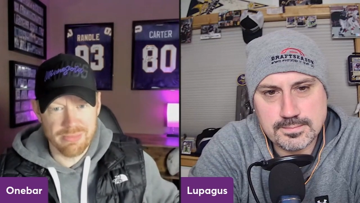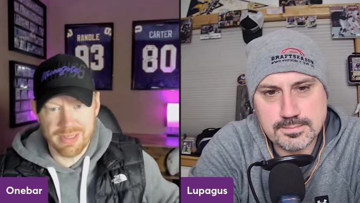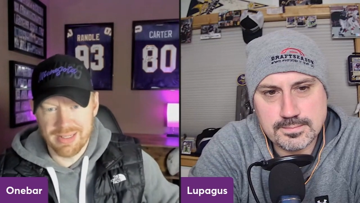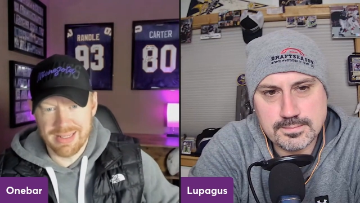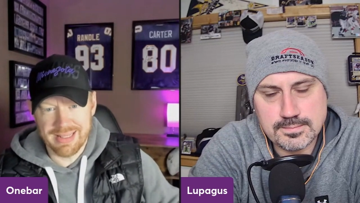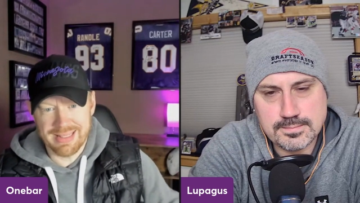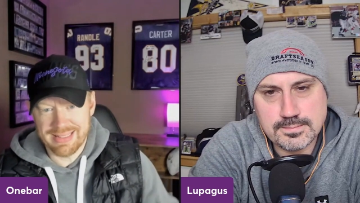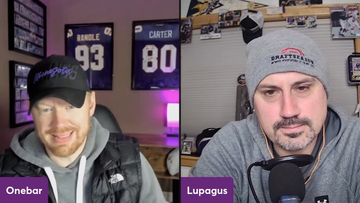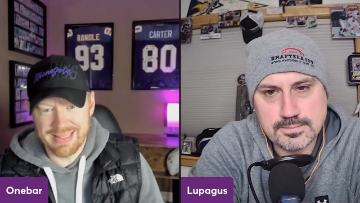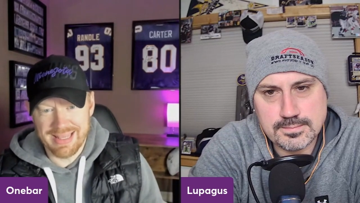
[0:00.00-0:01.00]
Speaker 1: I mean,
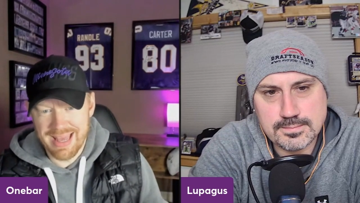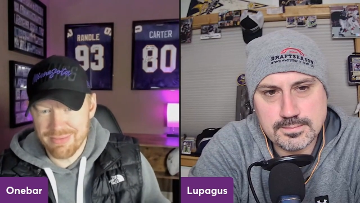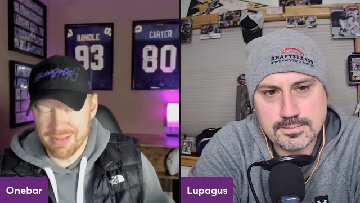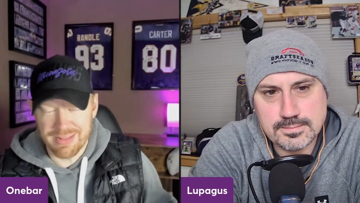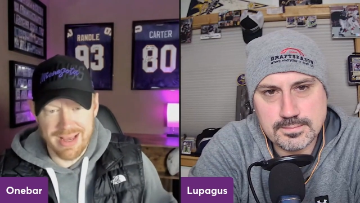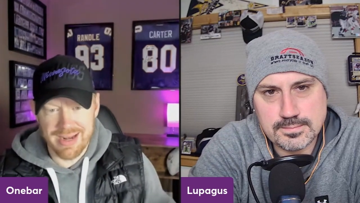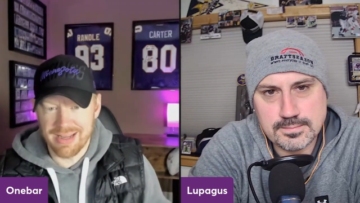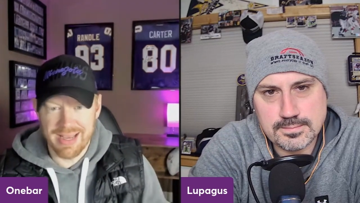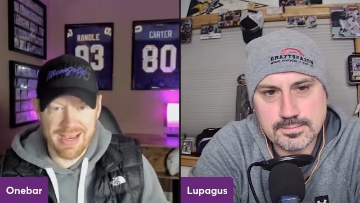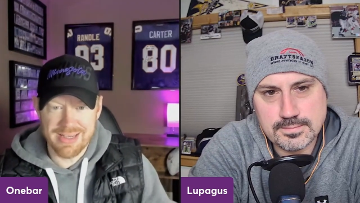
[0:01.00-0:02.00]
they have a lot
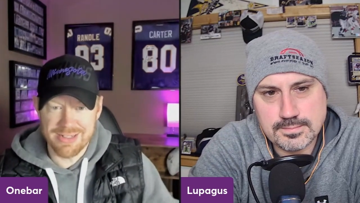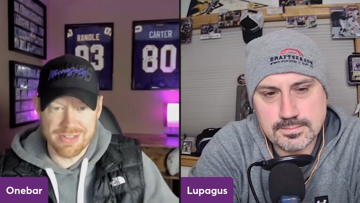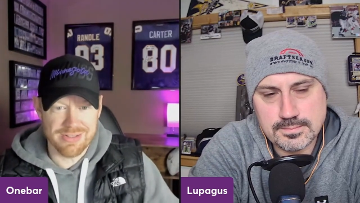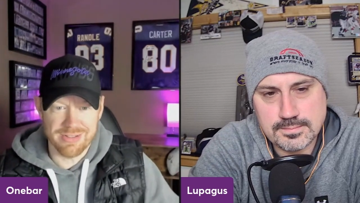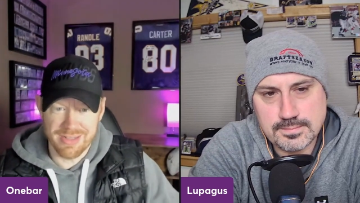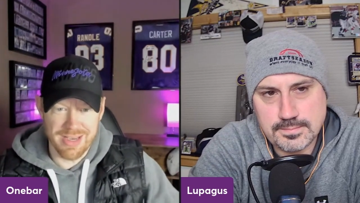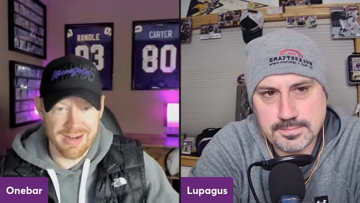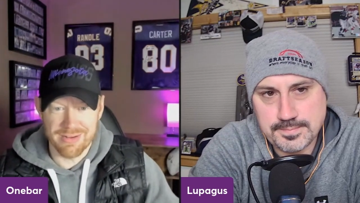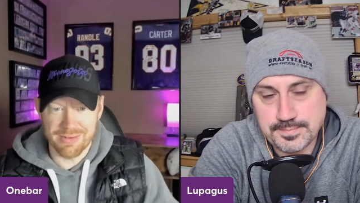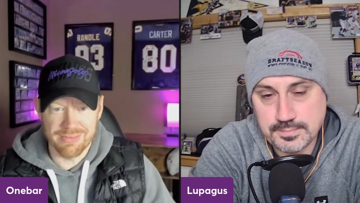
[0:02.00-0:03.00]
of guys to kind
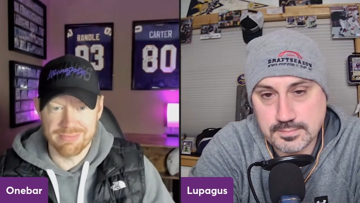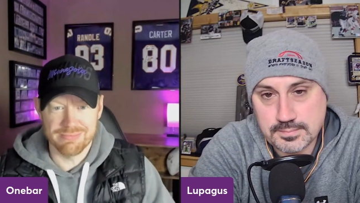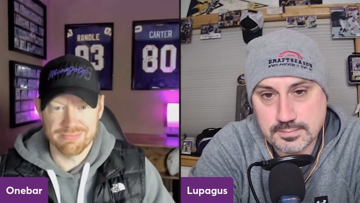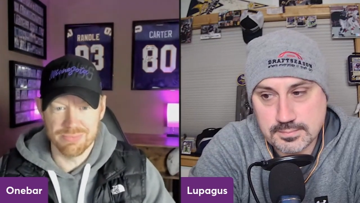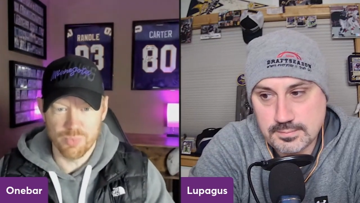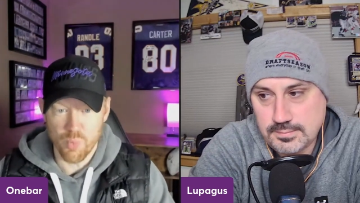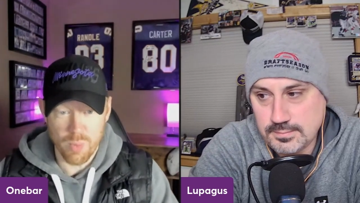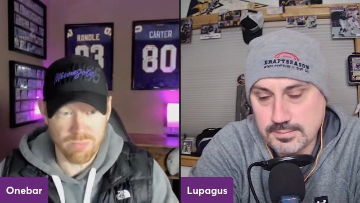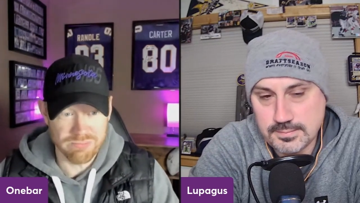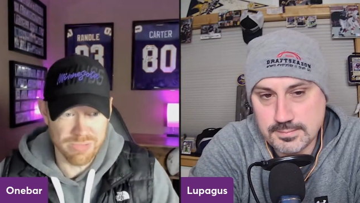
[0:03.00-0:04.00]
of
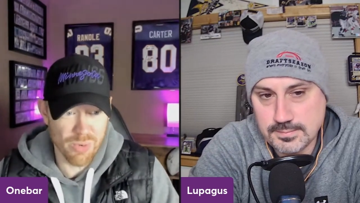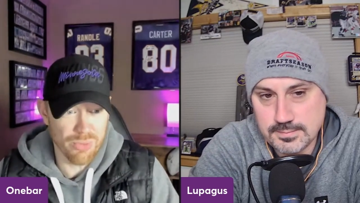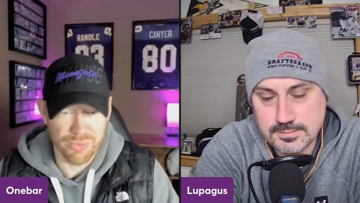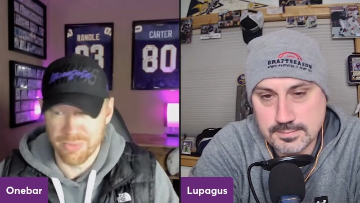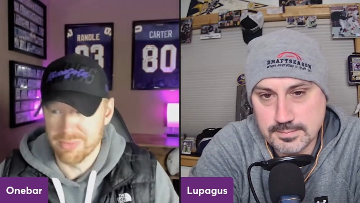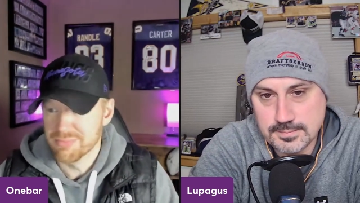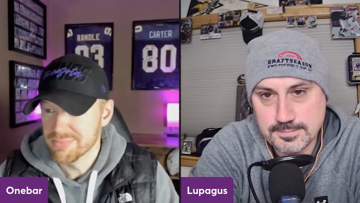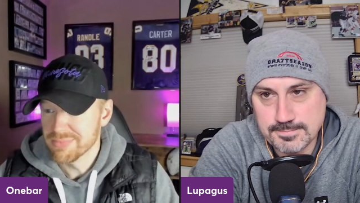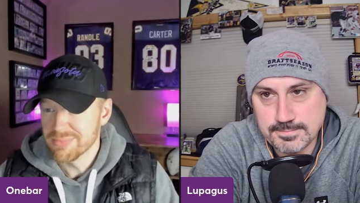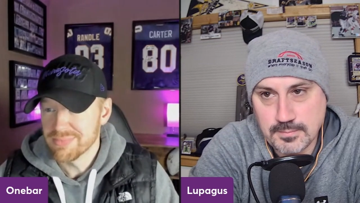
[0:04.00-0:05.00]
go through.
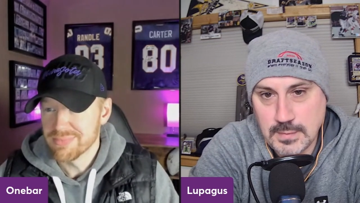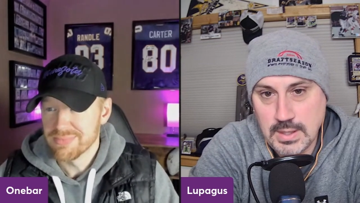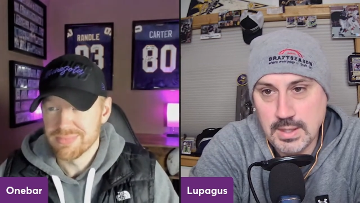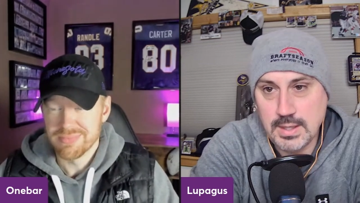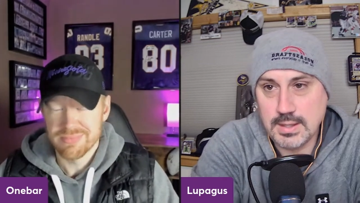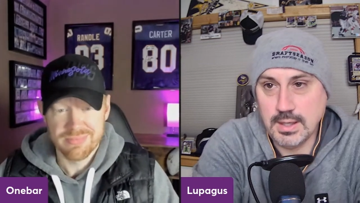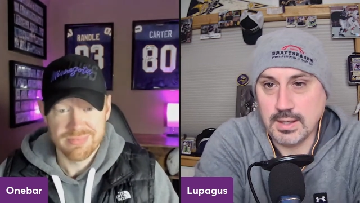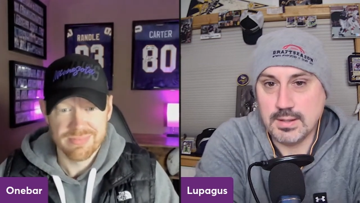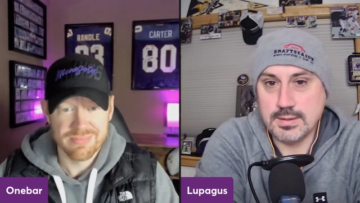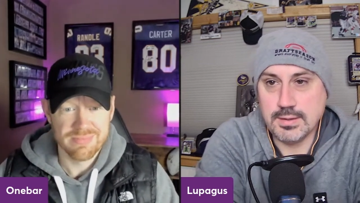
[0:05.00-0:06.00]

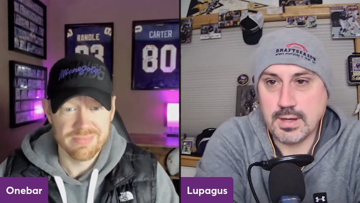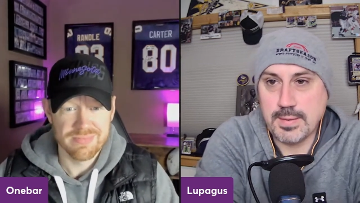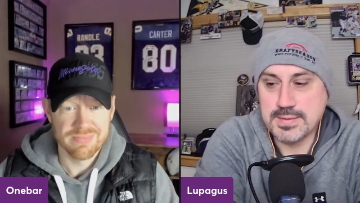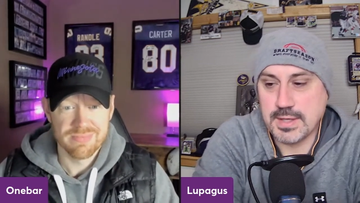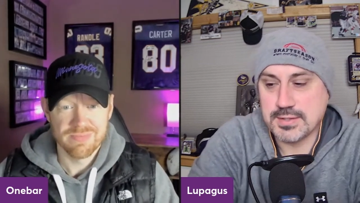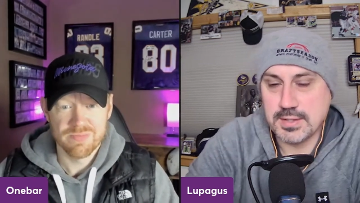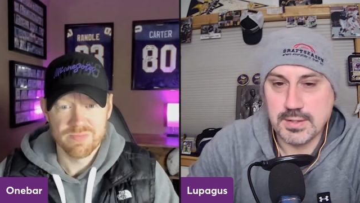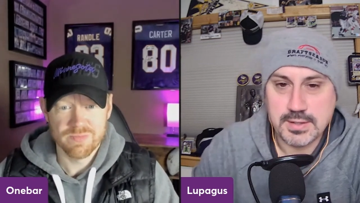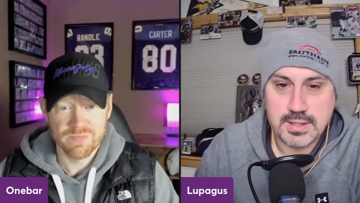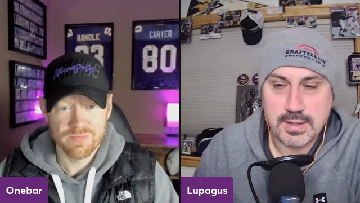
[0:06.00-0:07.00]
Speaker 2: Yeah, you know, I was
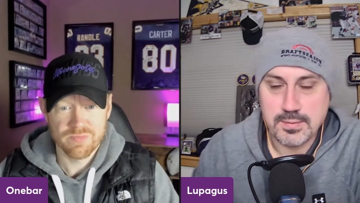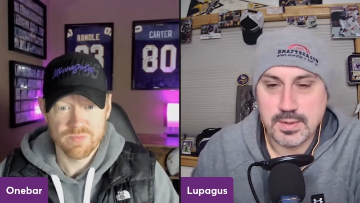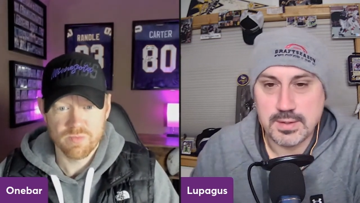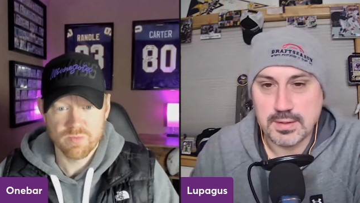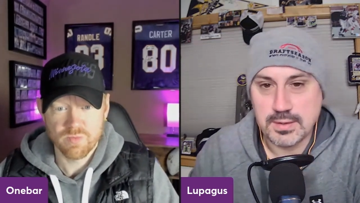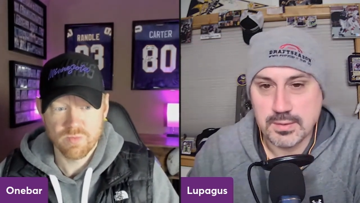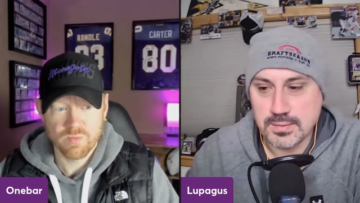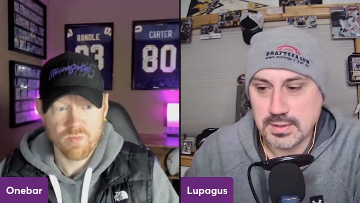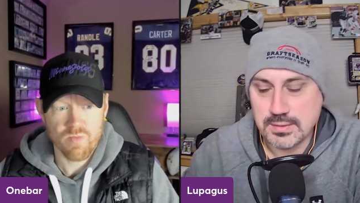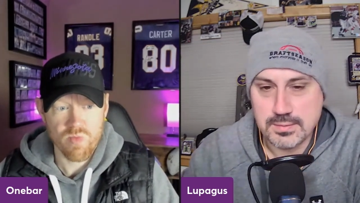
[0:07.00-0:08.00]
actually looking at what
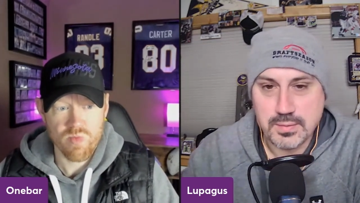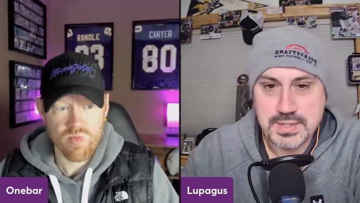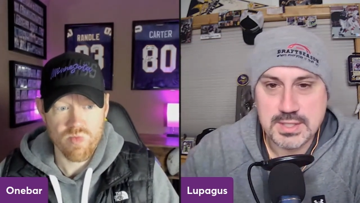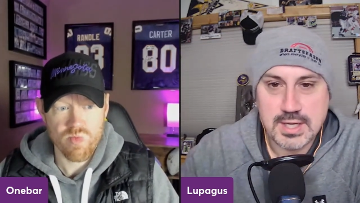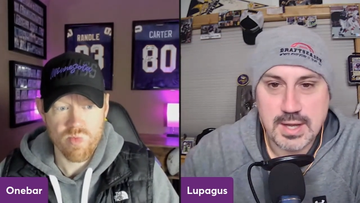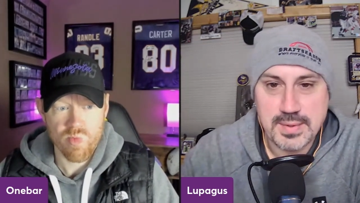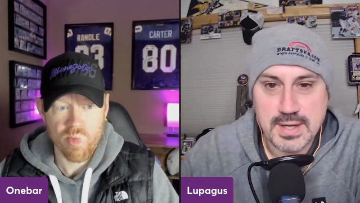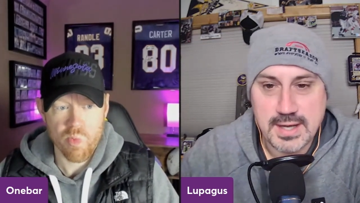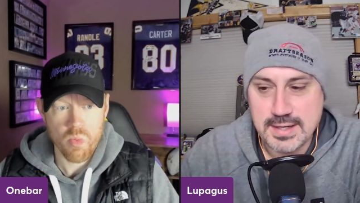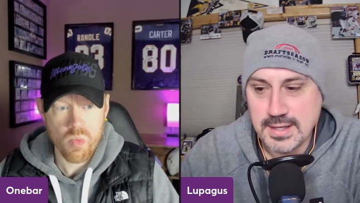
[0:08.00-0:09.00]
you know the Luiji
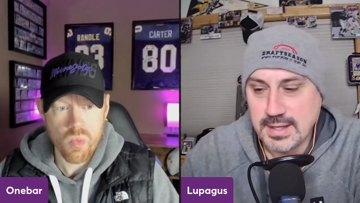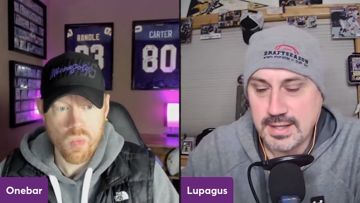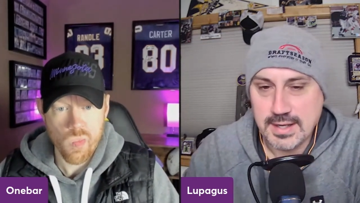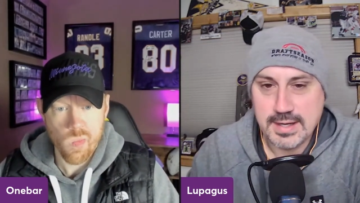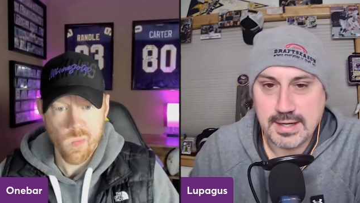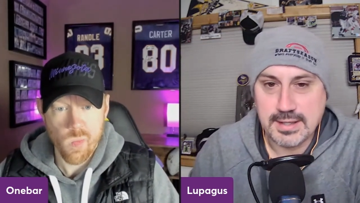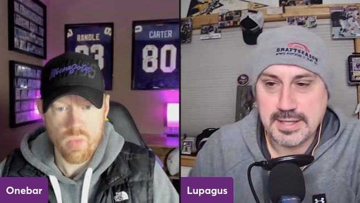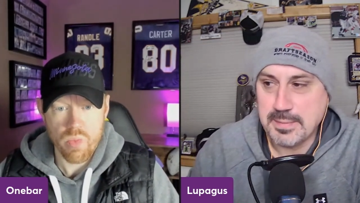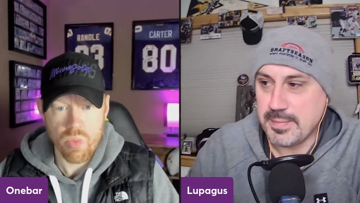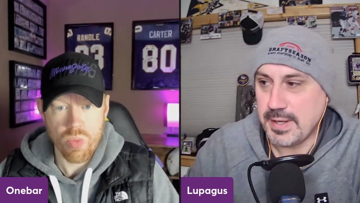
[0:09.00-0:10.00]
guy we got. I
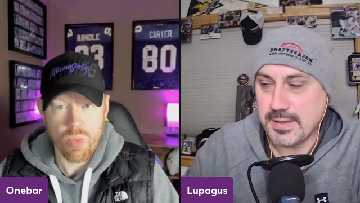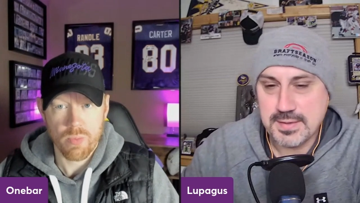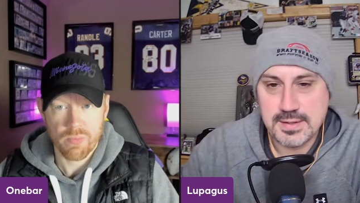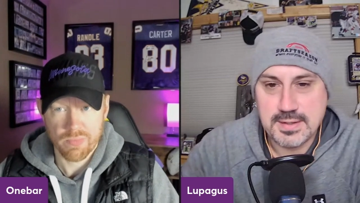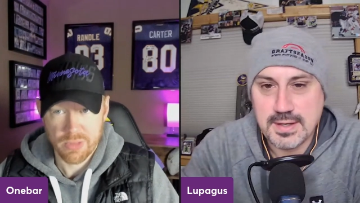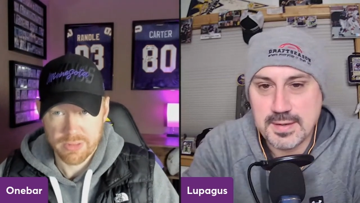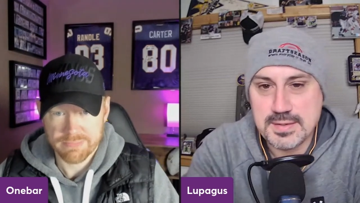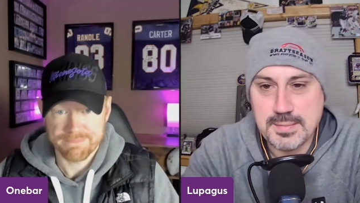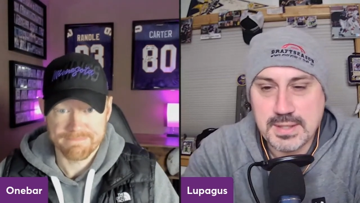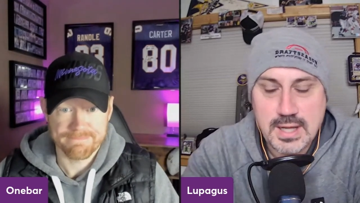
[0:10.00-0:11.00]
kind of like him better
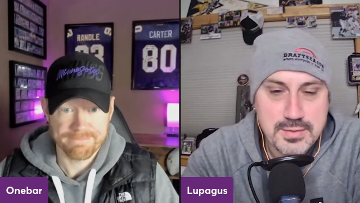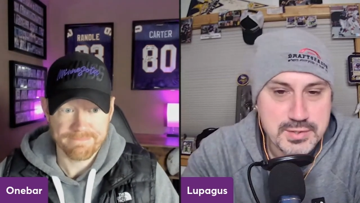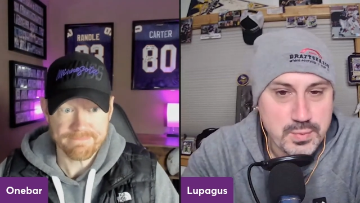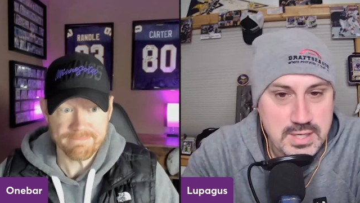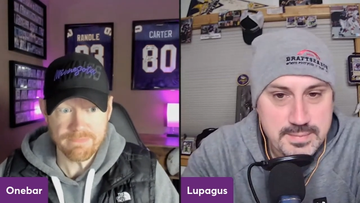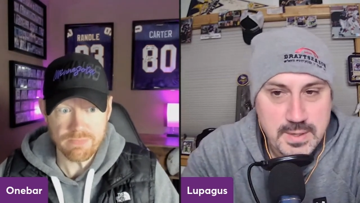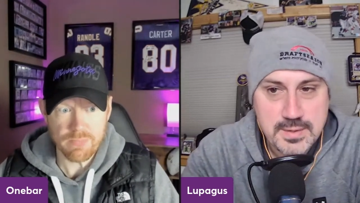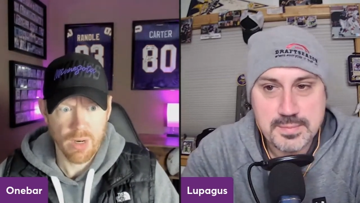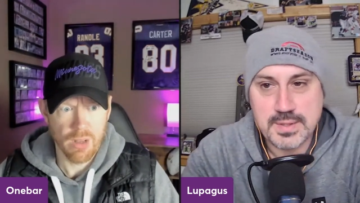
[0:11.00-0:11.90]
than uh, than McCloud. Just reading